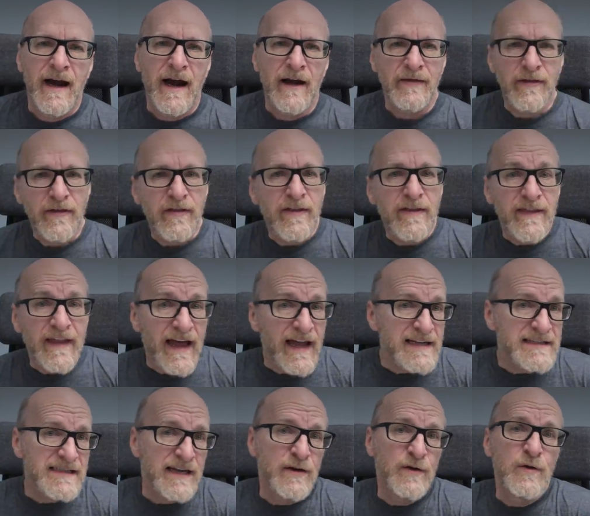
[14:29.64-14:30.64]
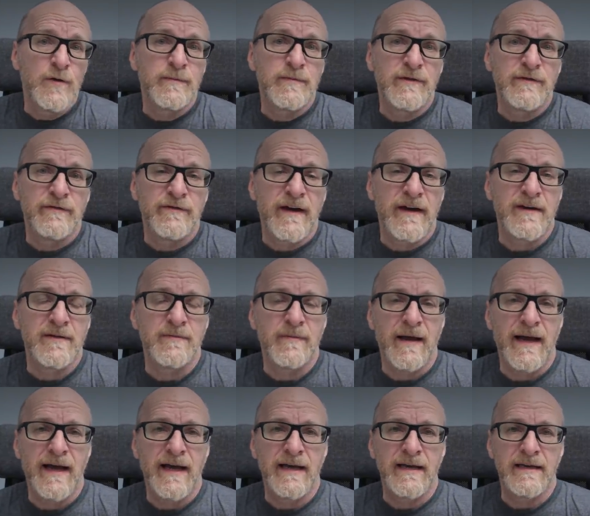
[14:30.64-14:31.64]
Other than that, I hope you find
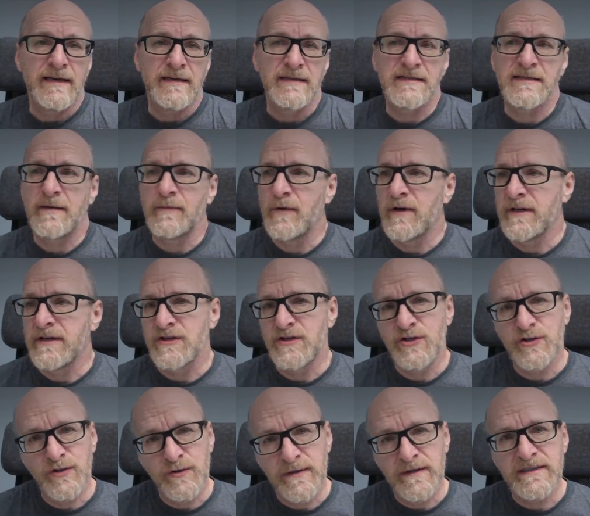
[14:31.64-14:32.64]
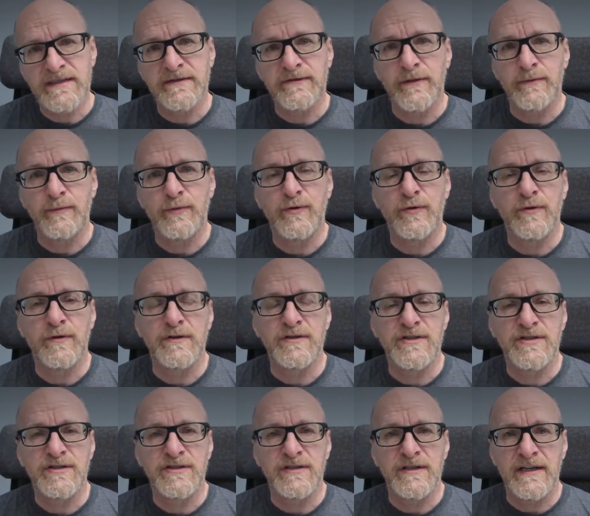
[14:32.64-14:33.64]
my somewhat intuitive
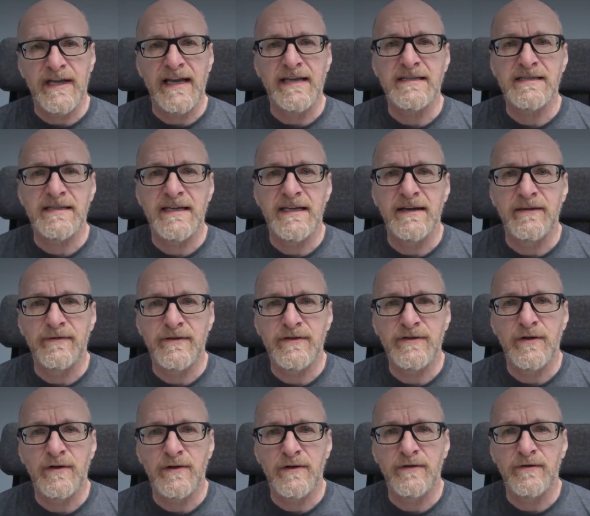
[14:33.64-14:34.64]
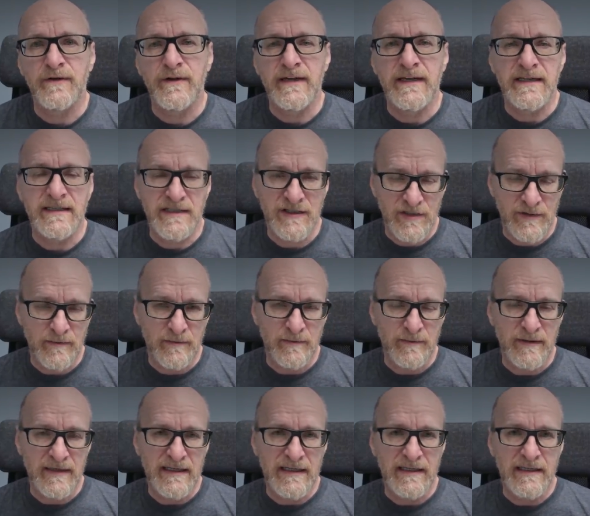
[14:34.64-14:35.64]
approach to landscape photography to
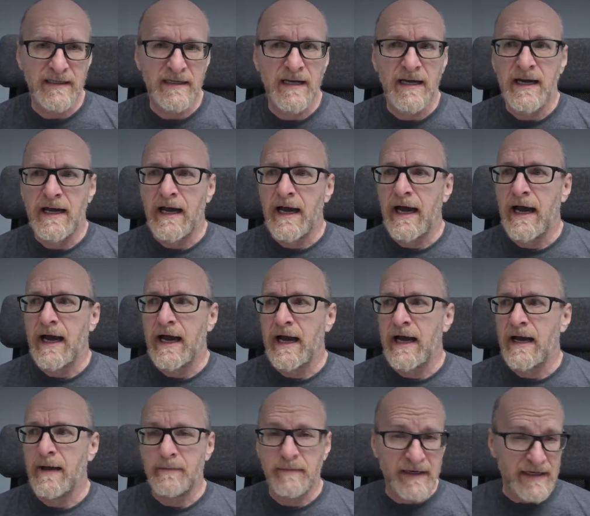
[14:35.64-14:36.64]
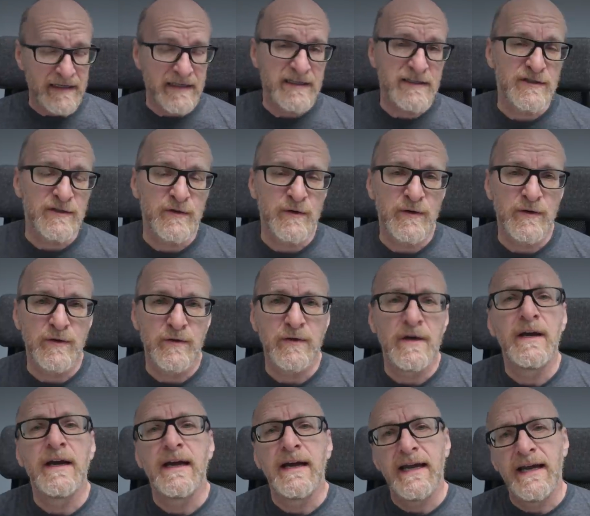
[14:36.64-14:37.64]
be uh, appealing to you.